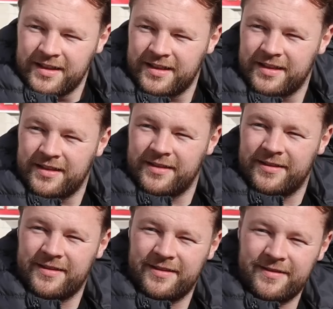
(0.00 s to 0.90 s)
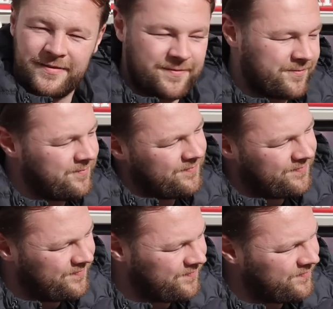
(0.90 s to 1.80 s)

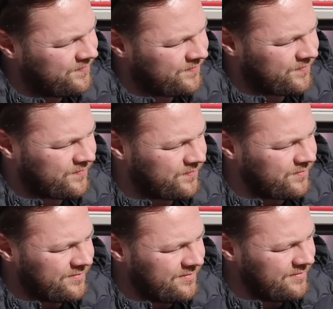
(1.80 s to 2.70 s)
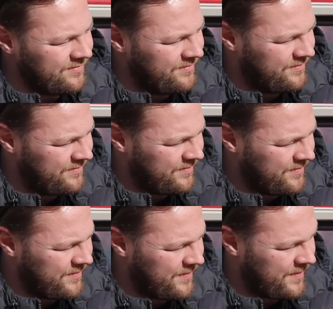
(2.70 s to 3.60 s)

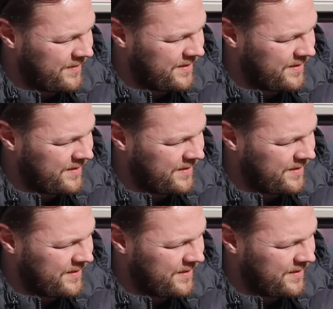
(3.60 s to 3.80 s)
This person isn't speaking.